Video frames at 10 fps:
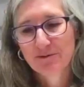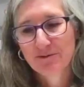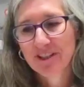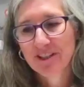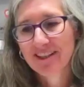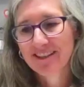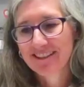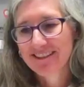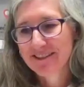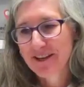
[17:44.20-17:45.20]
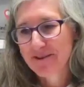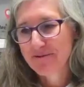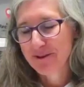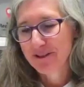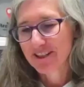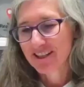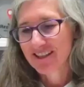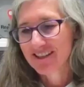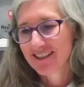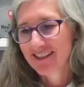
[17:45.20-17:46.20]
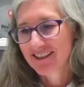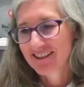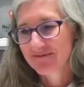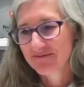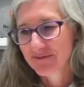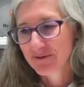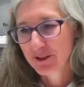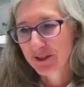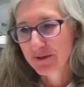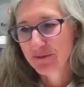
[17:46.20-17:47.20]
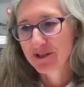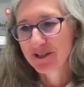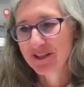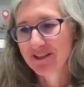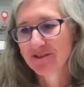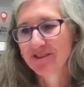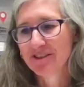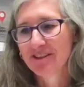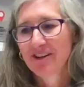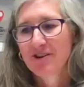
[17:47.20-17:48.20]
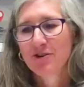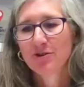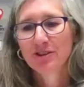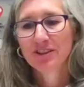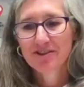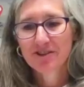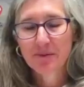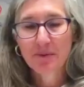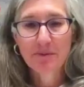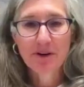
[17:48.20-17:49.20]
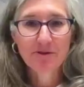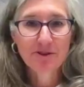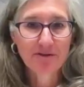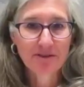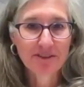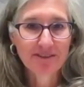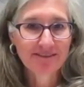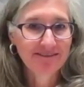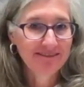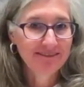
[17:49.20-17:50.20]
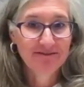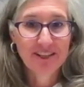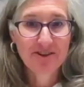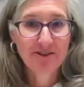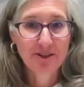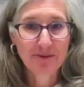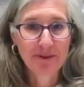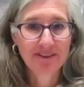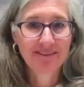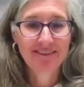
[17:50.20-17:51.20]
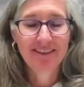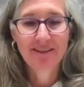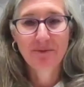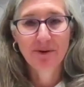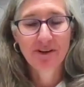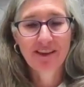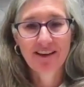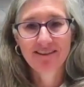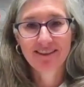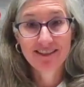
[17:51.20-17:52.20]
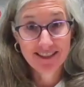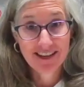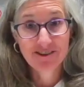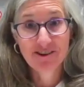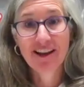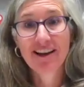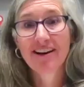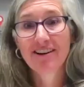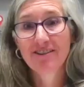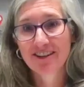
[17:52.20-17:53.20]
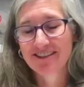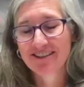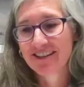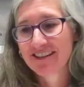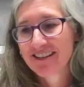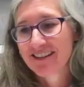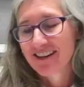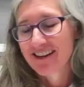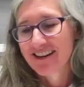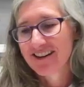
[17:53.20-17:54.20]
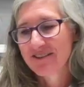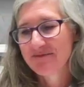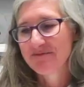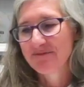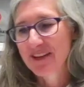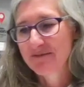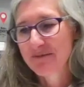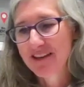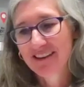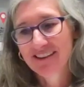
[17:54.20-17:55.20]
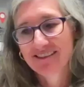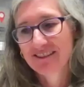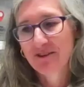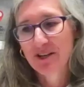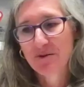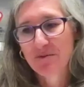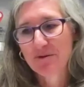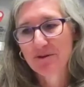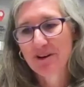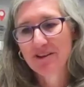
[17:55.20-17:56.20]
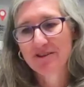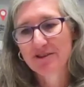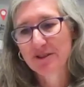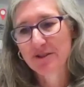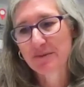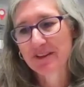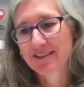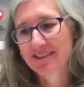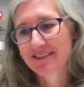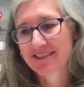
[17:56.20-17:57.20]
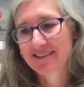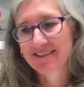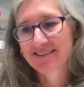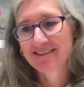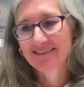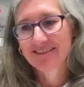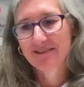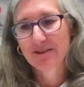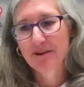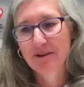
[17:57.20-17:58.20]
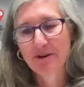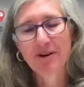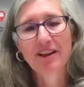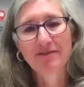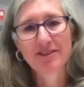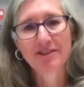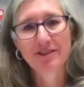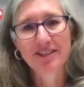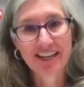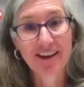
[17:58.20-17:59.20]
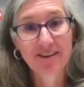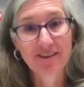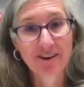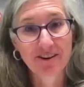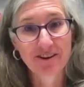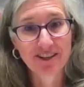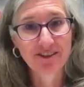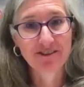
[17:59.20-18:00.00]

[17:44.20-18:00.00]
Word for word: really insightful and um, really appreciate your your leadership and Microsoft's leadership in in putting that LEED standard out and um, and making it available for others because this is like we all have to do it together on a great